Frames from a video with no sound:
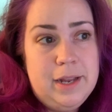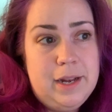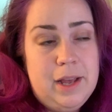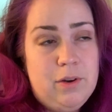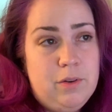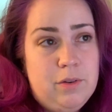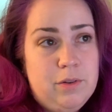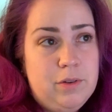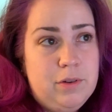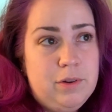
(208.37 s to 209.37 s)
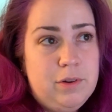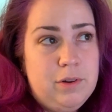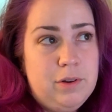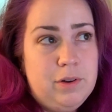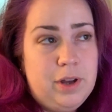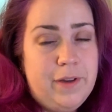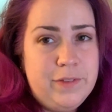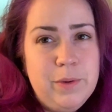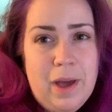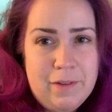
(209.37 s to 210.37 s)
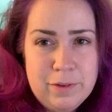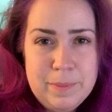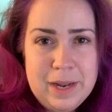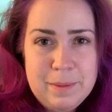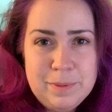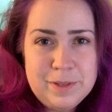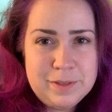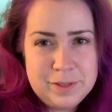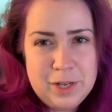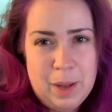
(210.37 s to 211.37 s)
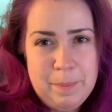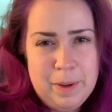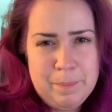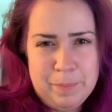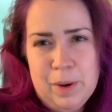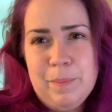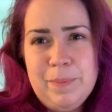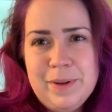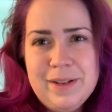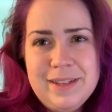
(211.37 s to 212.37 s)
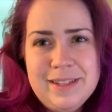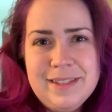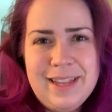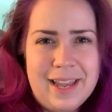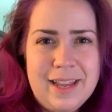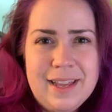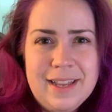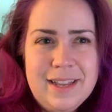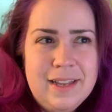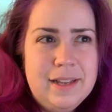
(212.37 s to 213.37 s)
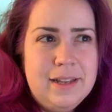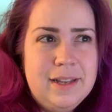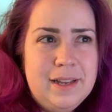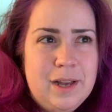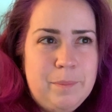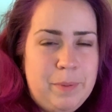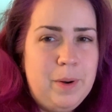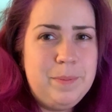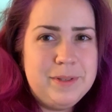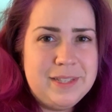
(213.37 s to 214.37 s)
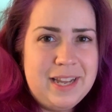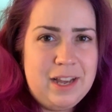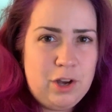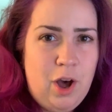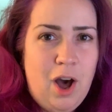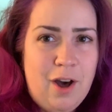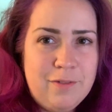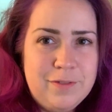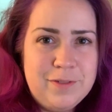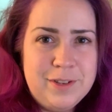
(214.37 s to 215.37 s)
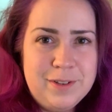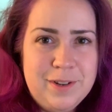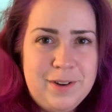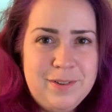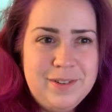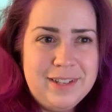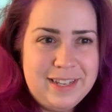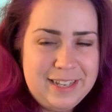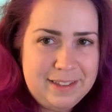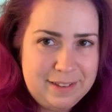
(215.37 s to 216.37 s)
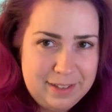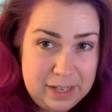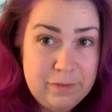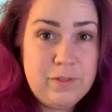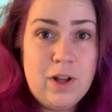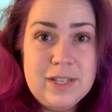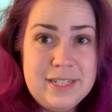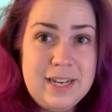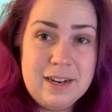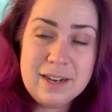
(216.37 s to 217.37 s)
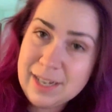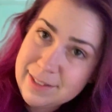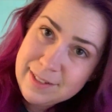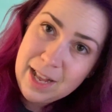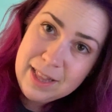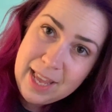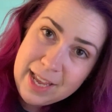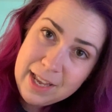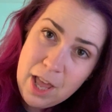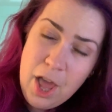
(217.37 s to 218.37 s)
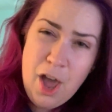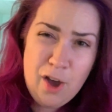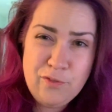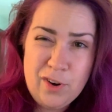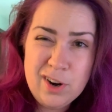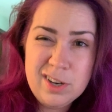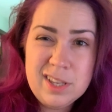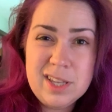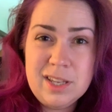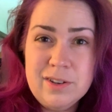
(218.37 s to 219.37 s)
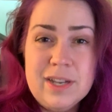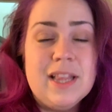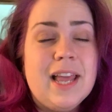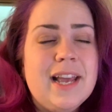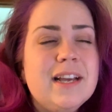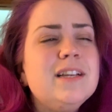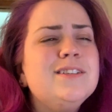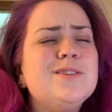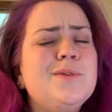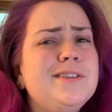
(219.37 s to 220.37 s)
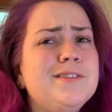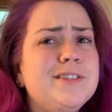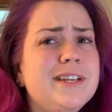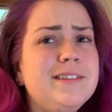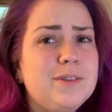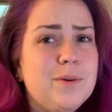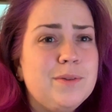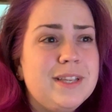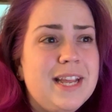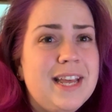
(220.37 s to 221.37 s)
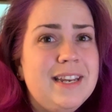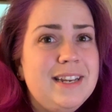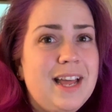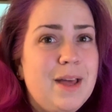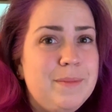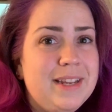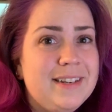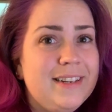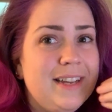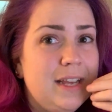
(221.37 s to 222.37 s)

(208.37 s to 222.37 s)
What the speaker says: Now, have you ever been able to stop a burp? Like, a burp is like a cough, like it's involuntary. It's not like a fart that you can like squeeze your cheeks and hold it in. I mean,